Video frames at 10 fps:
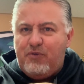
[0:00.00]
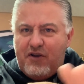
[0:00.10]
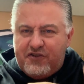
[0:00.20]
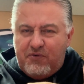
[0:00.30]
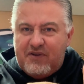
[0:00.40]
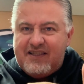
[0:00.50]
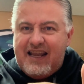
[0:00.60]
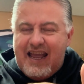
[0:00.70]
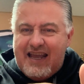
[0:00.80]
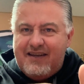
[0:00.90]
balls towards
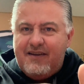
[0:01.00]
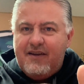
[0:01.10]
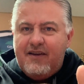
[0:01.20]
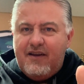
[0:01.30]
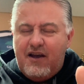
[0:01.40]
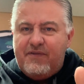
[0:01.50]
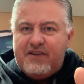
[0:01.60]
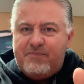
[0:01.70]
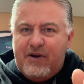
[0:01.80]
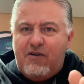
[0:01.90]
the end of
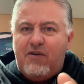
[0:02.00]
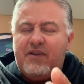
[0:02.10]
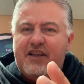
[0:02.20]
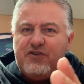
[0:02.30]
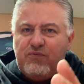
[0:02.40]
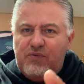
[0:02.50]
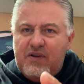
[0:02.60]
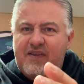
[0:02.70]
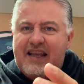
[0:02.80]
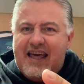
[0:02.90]
his barrel. He's
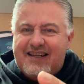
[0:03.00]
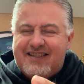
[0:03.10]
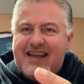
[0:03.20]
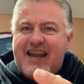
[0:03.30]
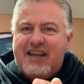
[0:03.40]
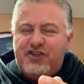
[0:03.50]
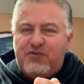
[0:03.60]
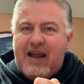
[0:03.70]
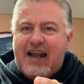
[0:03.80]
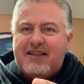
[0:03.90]
really got to stay in,
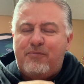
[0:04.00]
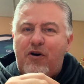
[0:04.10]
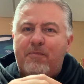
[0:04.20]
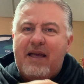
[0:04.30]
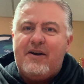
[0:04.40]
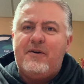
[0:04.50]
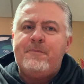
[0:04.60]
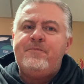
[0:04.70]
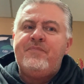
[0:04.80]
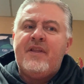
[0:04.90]
track the ball
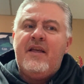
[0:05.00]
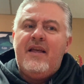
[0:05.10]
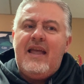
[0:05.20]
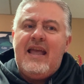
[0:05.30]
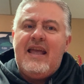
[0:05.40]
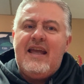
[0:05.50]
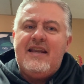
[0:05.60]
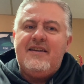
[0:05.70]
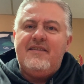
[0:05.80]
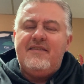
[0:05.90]
better,
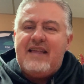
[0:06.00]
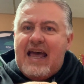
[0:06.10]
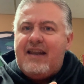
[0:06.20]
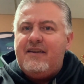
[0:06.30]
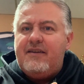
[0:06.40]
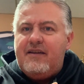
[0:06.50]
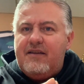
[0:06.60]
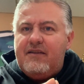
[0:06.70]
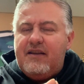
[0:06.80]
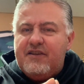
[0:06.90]
and that
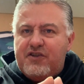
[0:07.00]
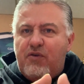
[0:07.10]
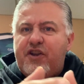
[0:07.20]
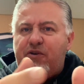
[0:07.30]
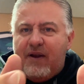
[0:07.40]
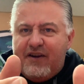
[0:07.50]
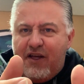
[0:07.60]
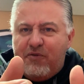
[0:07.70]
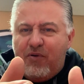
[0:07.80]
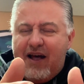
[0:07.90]
is going to create
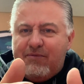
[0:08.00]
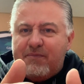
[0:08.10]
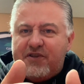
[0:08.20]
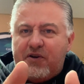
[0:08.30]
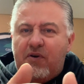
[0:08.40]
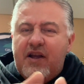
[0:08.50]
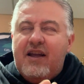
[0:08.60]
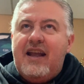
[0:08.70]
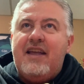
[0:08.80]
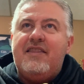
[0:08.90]
another problem. So,
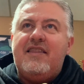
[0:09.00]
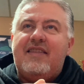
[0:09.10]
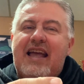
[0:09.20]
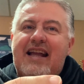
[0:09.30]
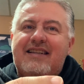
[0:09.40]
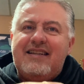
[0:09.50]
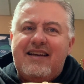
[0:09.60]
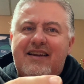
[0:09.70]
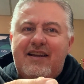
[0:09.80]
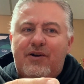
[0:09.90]
and the
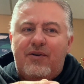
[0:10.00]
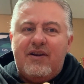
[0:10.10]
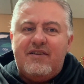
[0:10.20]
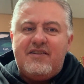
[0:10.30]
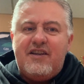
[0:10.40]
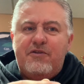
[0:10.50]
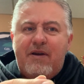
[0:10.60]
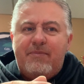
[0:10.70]
idea here is, and